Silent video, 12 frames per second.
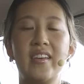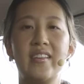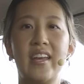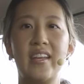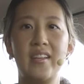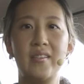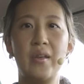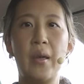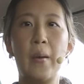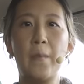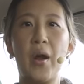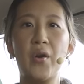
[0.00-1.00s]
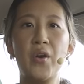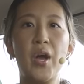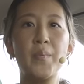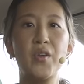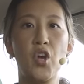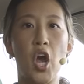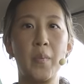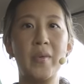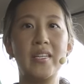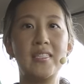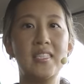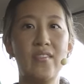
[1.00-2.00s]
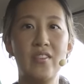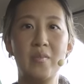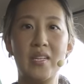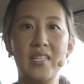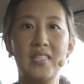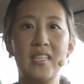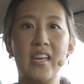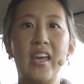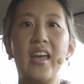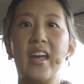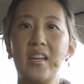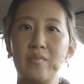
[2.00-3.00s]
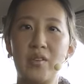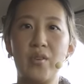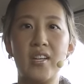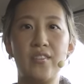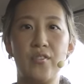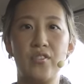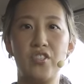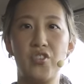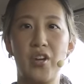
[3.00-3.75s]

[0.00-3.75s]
can get in, power up the cockpit in 7 minutes, and be ready for the